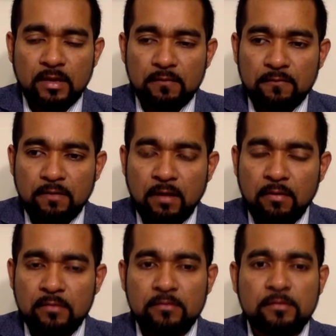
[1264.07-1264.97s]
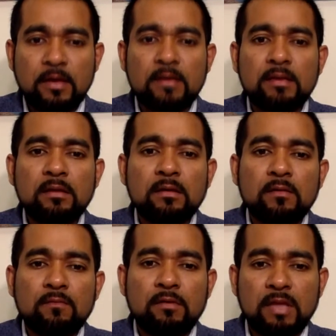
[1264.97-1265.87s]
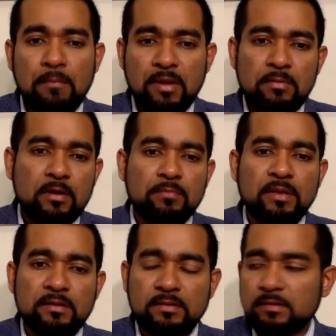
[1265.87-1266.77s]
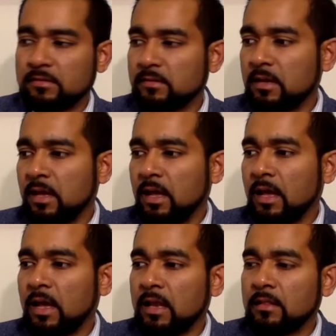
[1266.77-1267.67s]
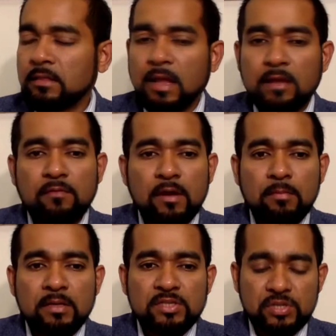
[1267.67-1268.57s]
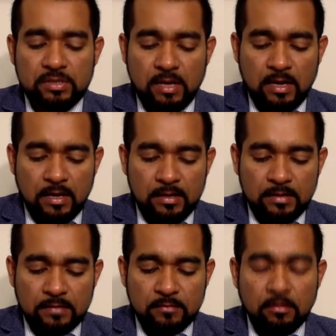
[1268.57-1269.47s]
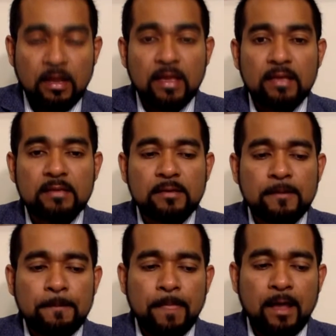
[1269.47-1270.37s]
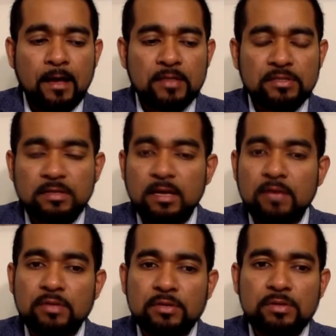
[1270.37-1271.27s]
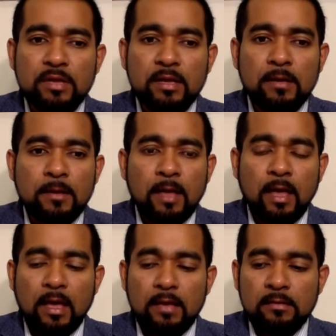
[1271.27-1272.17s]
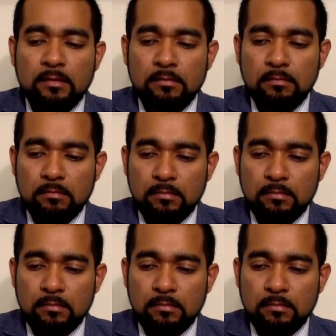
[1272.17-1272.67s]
save our society for the epidemic of the disease. And thank you very much. That's all I can share with you today. And